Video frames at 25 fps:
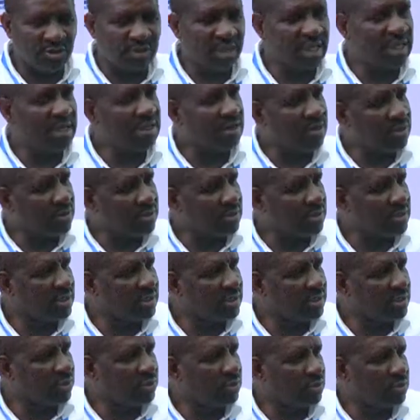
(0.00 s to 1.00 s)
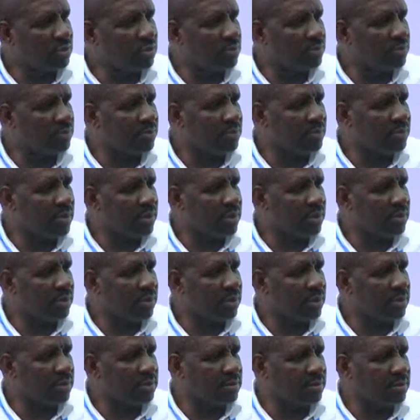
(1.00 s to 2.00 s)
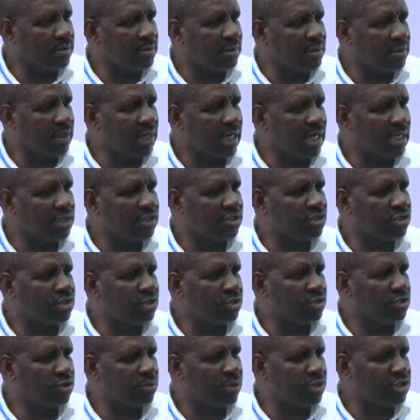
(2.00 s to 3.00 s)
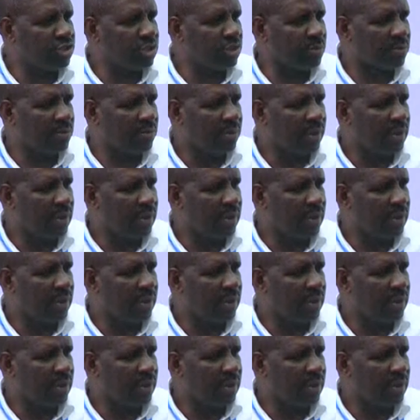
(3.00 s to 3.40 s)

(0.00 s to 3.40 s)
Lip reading: then your electricity should be cheap.